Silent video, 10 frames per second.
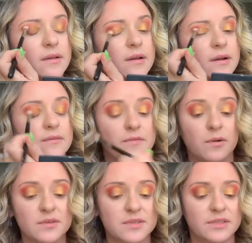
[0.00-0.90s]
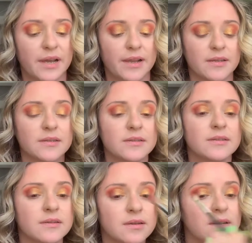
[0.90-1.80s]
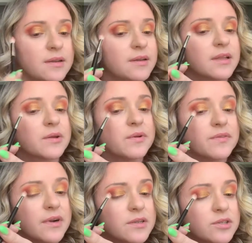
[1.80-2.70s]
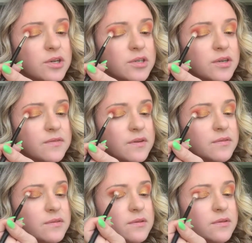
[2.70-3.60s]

Our phones died. Like, we forgot to charge our phones.